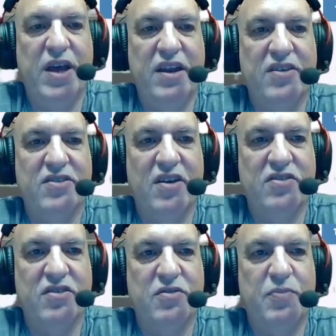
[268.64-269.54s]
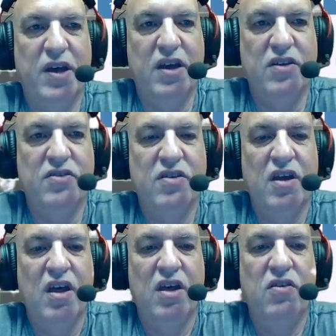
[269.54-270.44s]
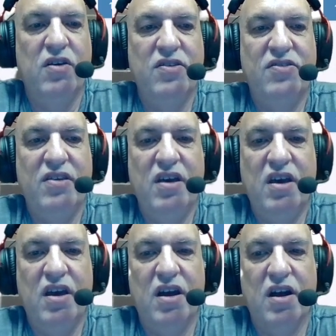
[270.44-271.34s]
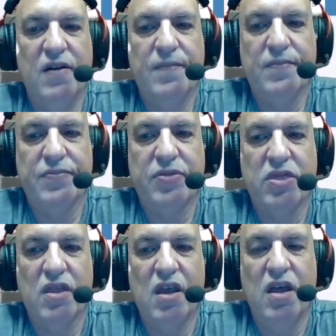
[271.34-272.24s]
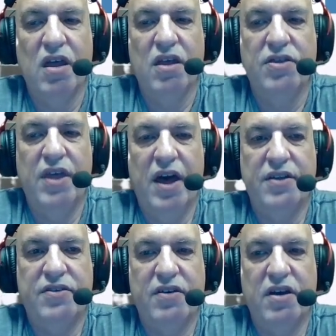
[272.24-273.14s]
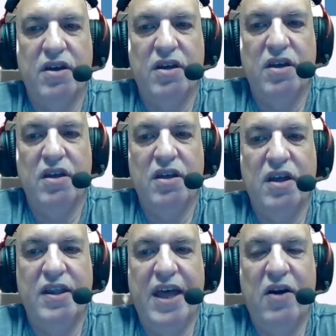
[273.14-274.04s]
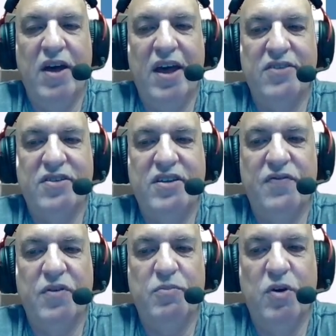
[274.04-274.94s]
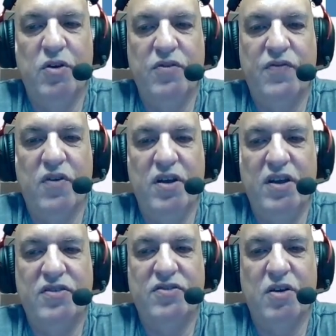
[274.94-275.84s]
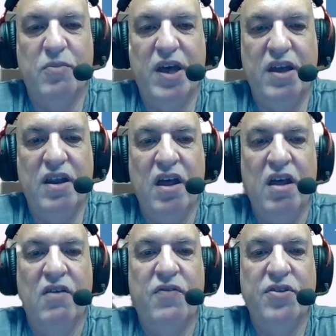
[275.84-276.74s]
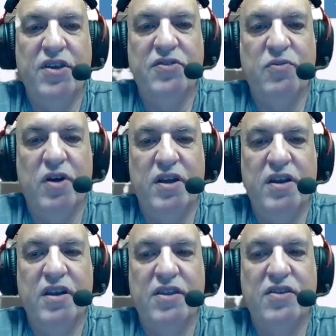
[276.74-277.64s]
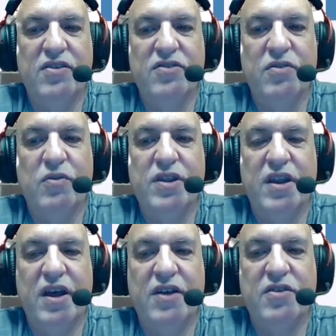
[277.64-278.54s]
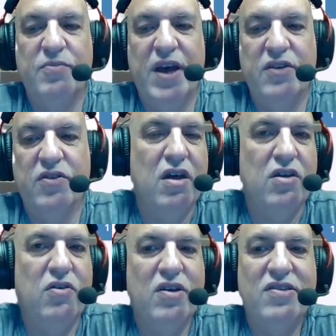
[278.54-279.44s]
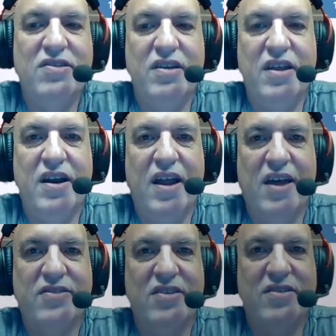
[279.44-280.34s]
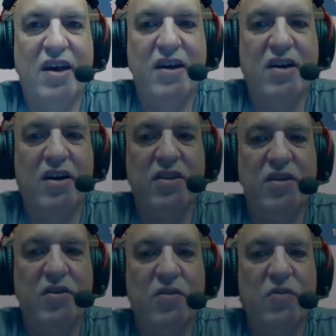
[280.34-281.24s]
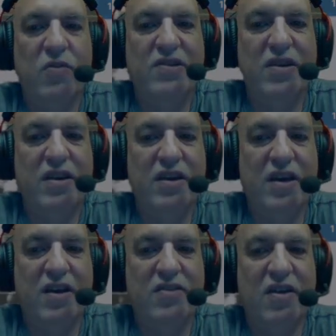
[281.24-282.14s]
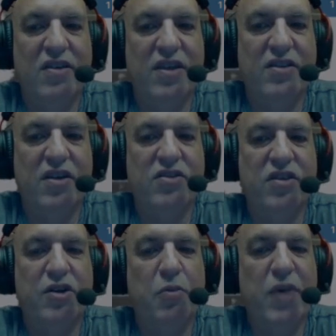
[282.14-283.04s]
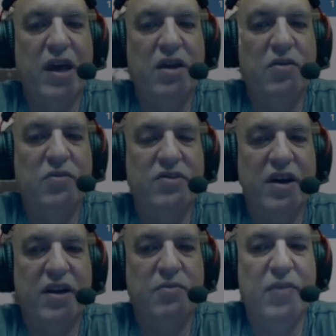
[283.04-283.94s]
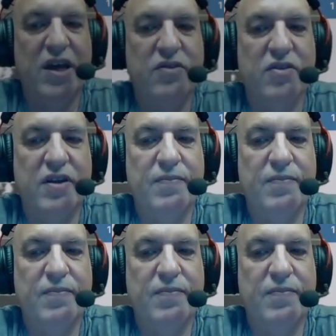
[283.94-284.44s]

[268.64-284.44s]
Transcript: extensions page, you can see here that it now has a different mode for each domain. For this one, this is the one that I entered manually, you can see that it has this icon which indicates that the domain was added manually.